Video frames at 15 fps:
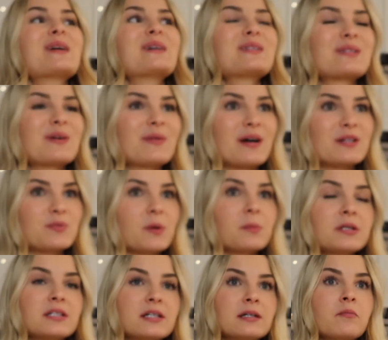So that's what
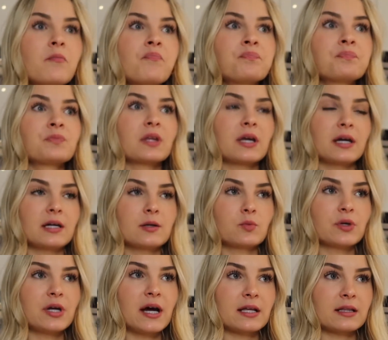we did. And
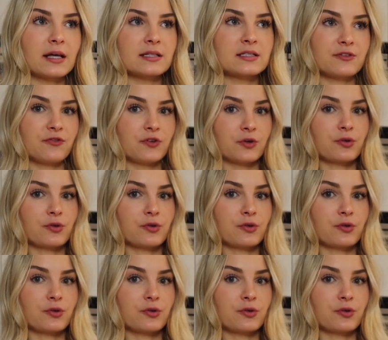we had, like, different